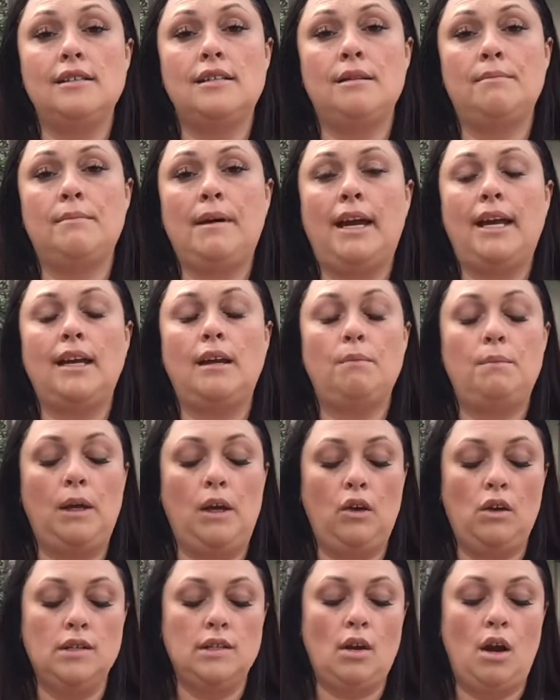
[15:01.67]
to make,
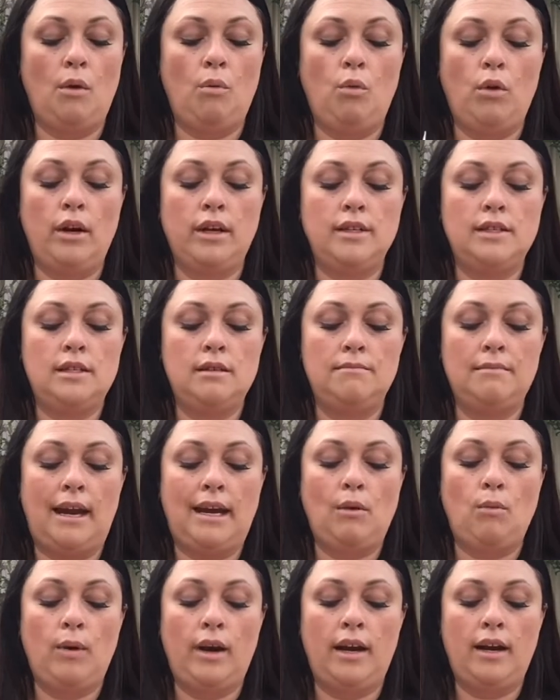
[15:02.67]
because I wanted to
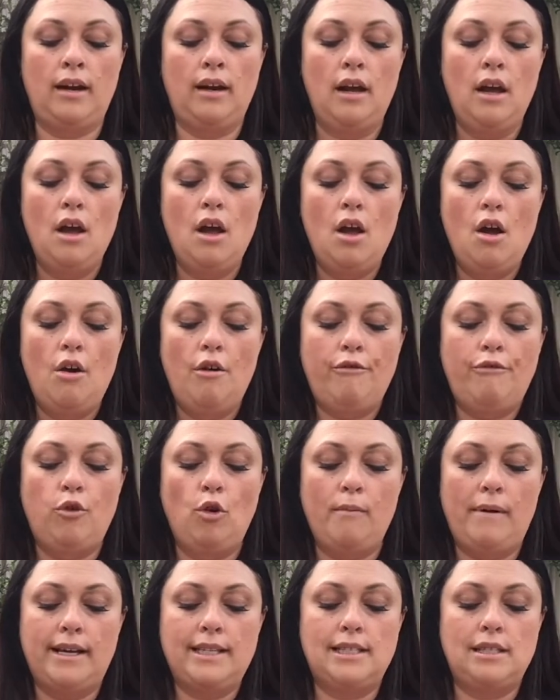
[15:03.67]
make one for
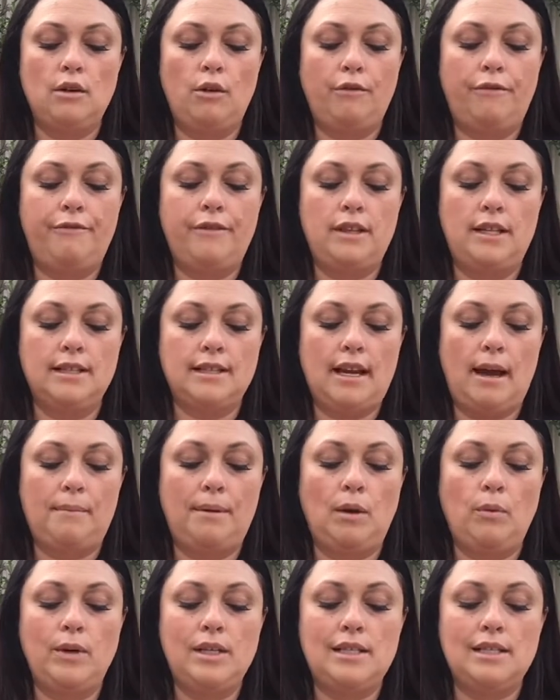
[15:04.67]
myself for this
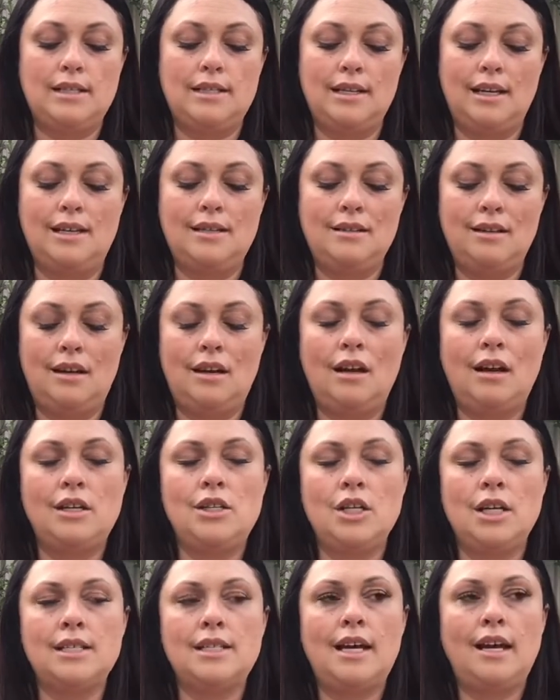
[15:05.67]
coming winter season. And I
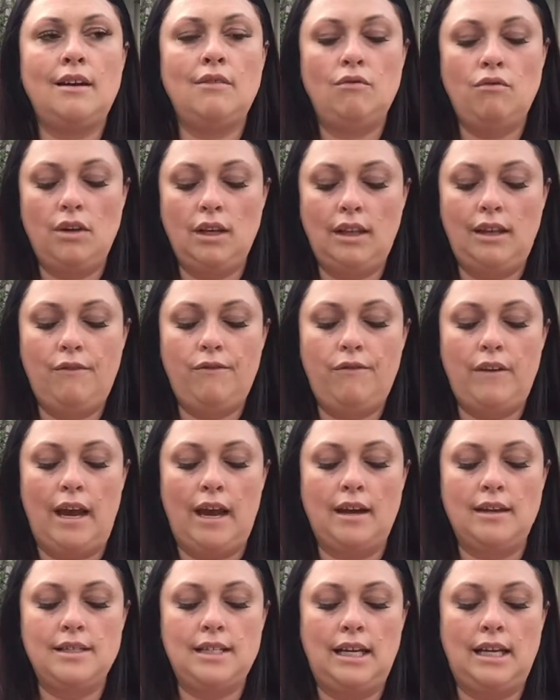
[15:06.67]
just hadn't really
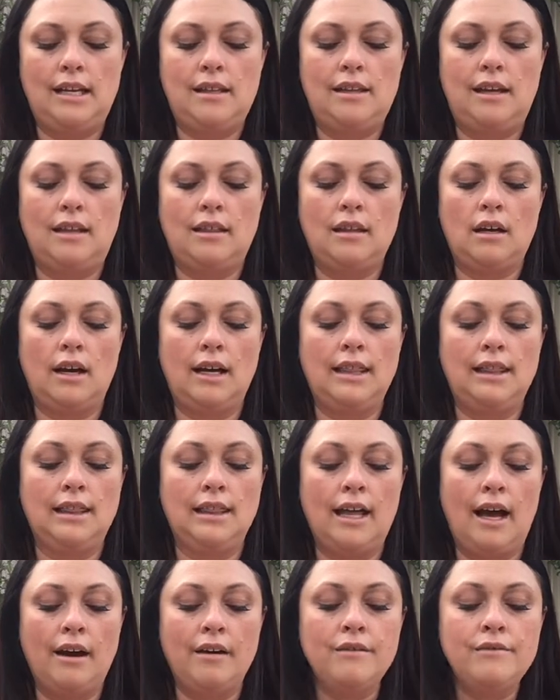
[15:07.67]
found anything that I
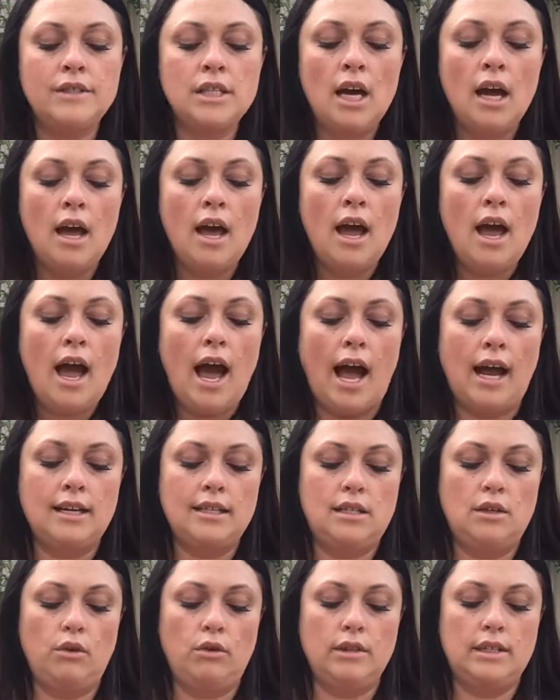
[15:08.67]
loved
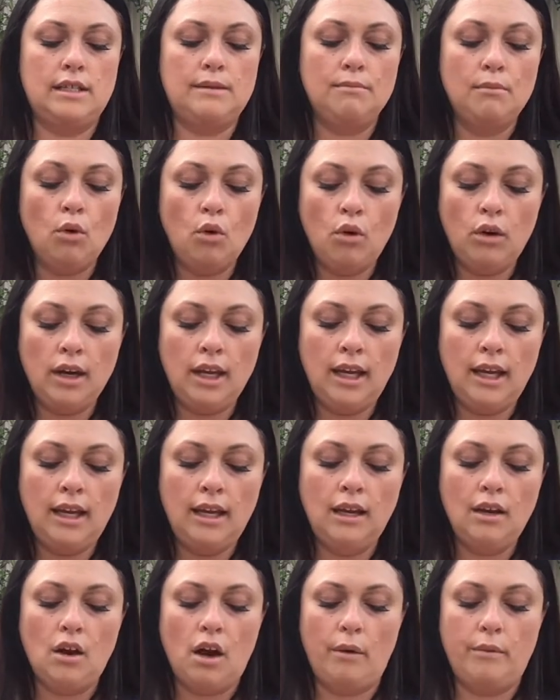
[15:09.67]
until this
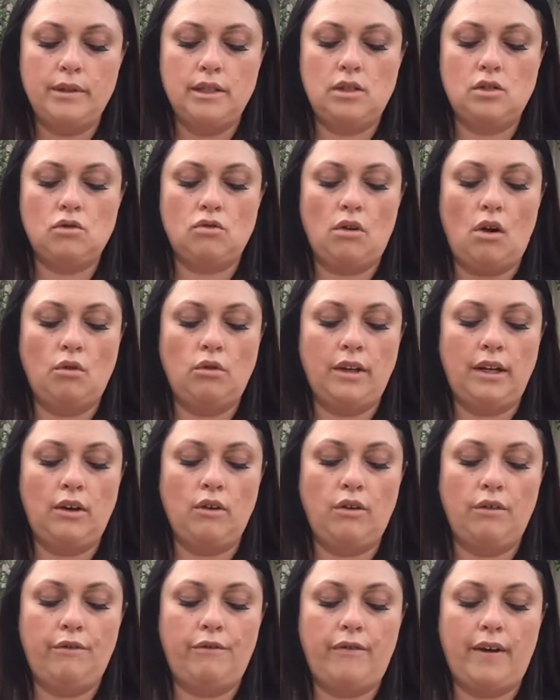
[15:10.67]
morning. I was scrolling
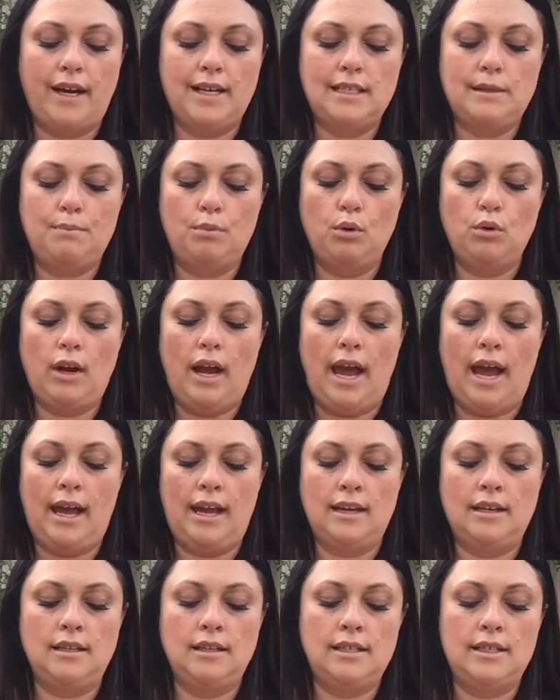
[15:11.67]
on Facebook
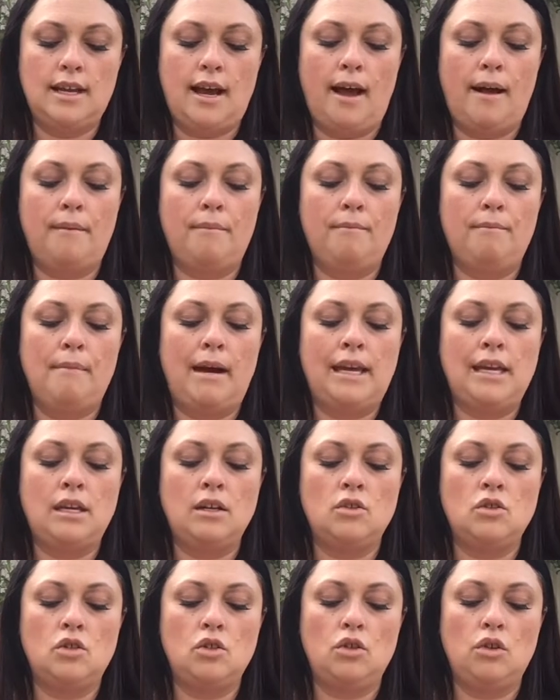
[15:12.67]
and Make
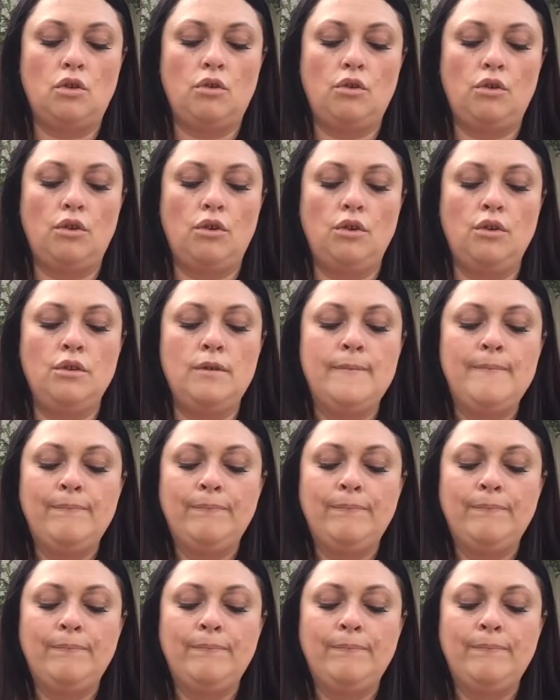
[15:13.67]
and Do Crew